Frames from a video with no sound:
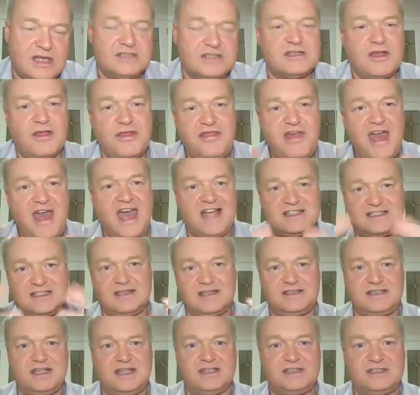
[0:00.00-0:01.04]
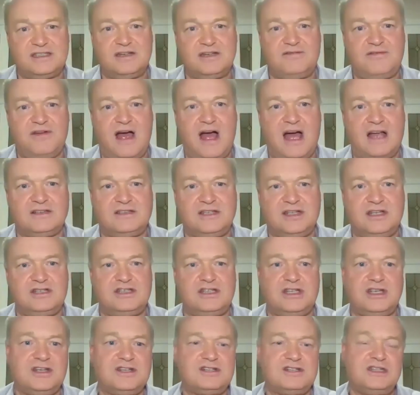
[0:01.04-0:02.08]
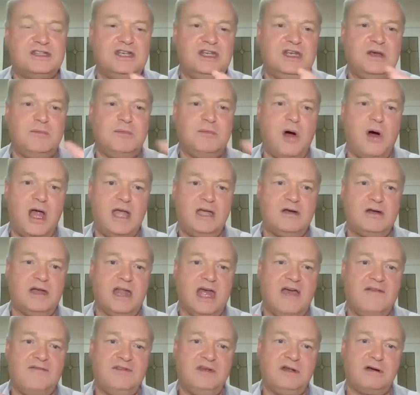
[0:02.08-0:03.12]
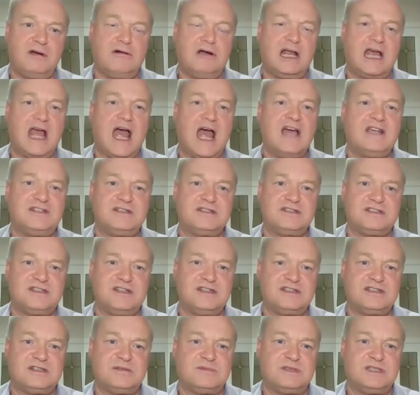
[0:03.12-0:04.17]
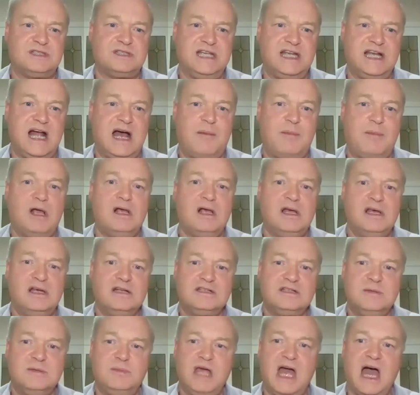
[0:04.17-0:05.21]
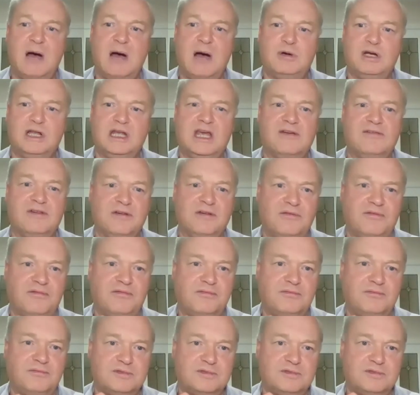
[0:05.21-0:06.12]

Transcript: So that's the disadvantage, is that you might not have your irrigation system set up to be able to give it